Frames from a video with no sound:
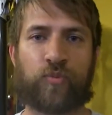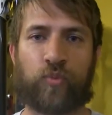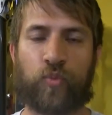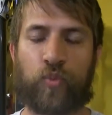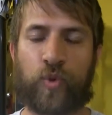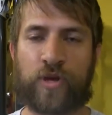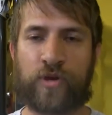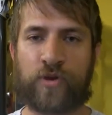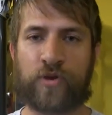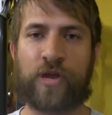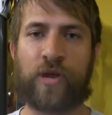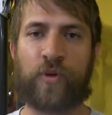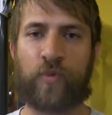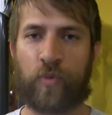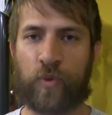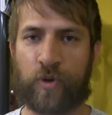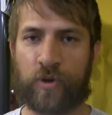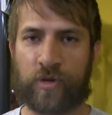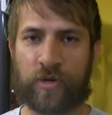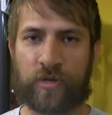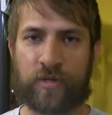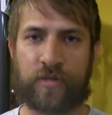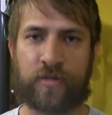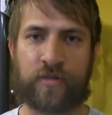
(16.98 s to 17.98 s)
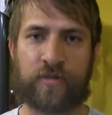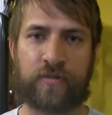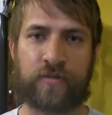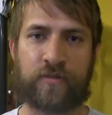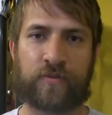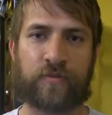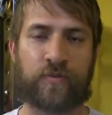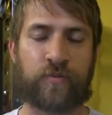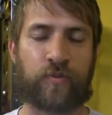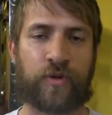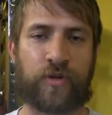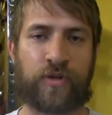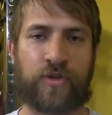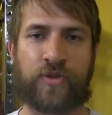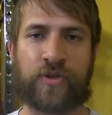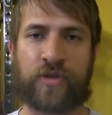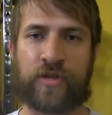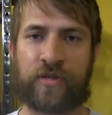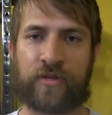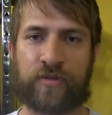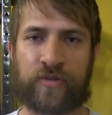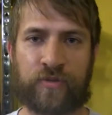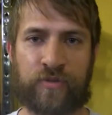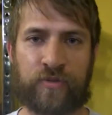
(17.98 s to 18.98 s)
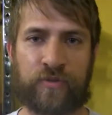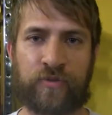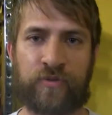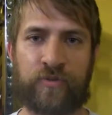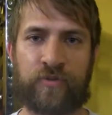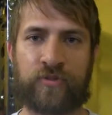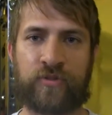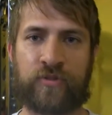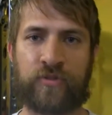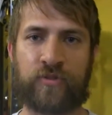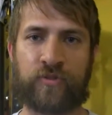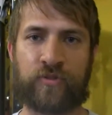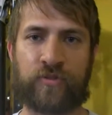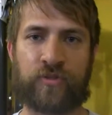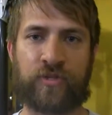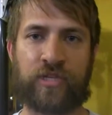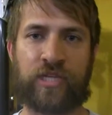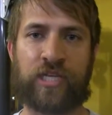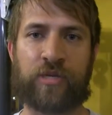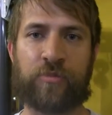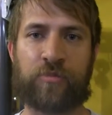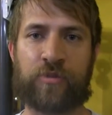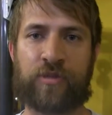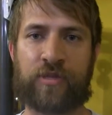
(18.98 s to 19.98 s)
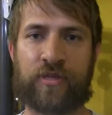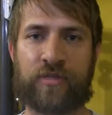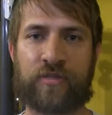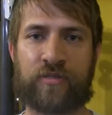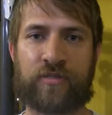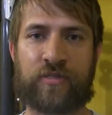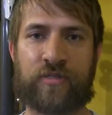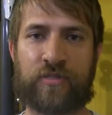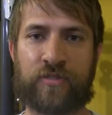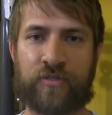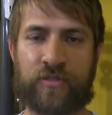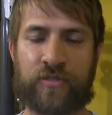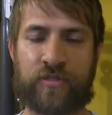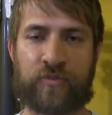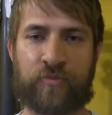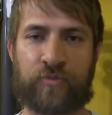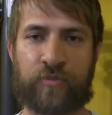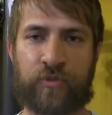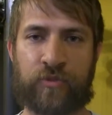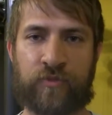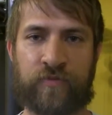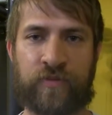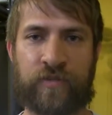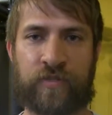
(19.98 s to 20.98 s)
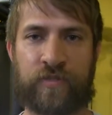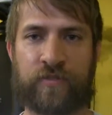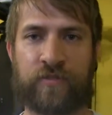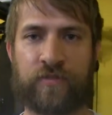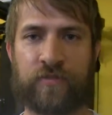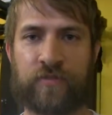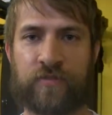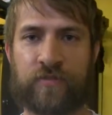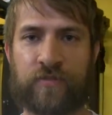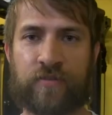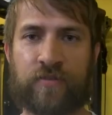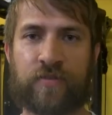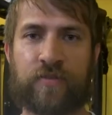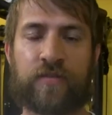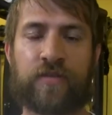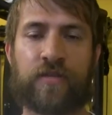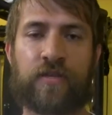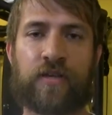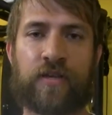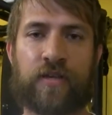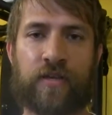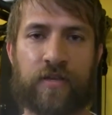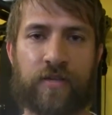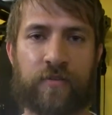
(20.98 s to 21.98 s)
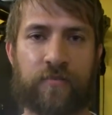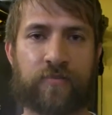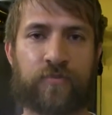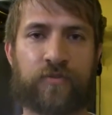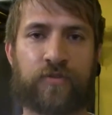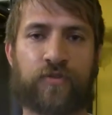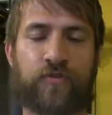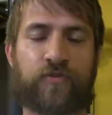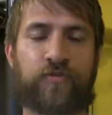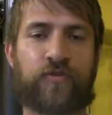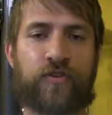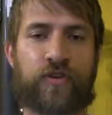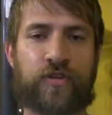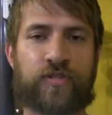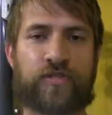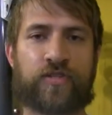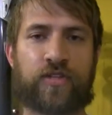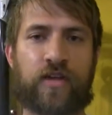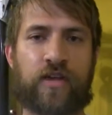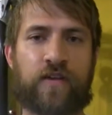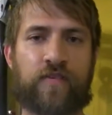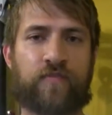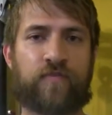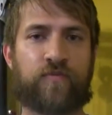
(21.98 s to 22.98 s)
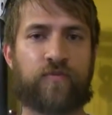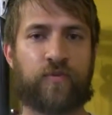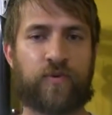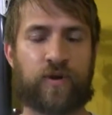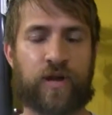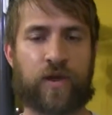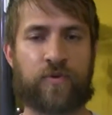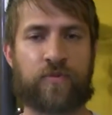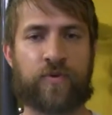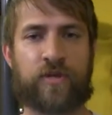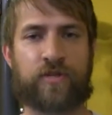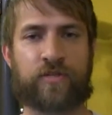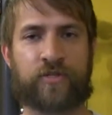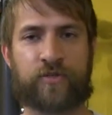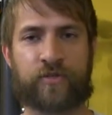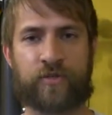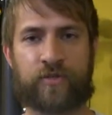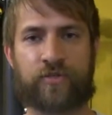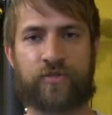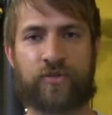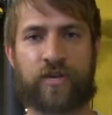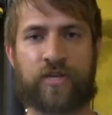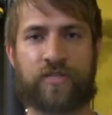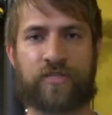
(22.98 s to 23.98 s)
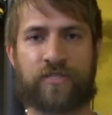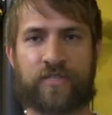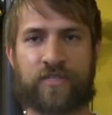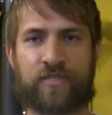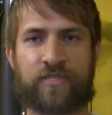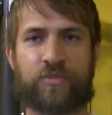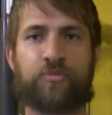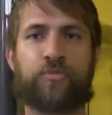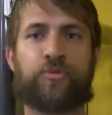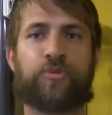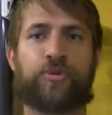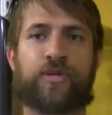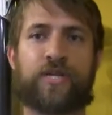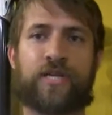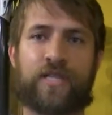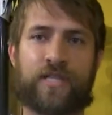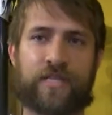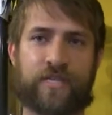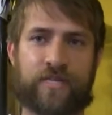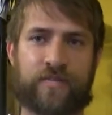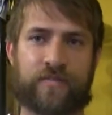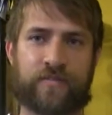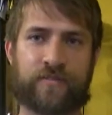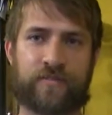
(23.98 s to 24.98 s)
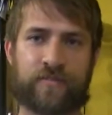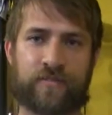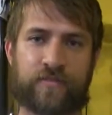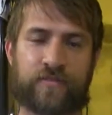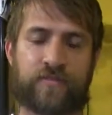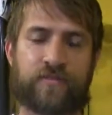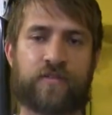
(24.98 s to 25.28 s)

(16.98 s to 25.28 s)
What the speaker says: when you're at work, what you can do to keep things loose and moving. So first off, what I want to address is breathing.